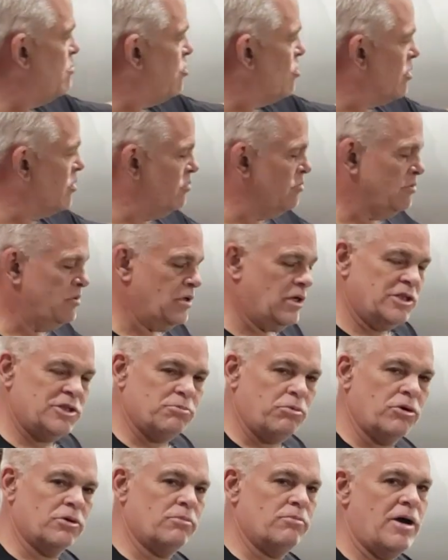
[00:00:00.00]
port I
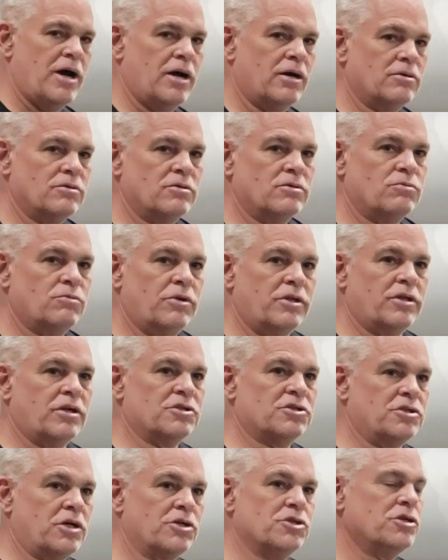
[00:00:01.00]
spoke about with the
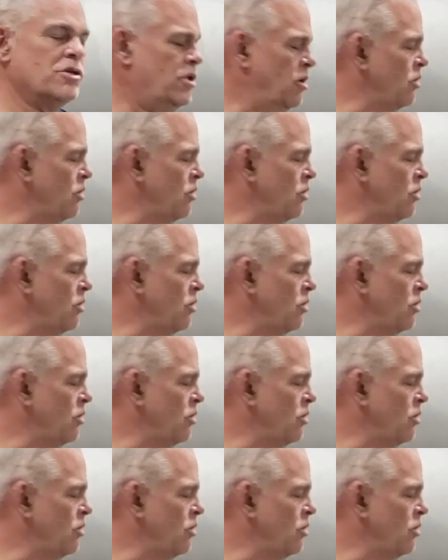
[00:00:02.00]
suction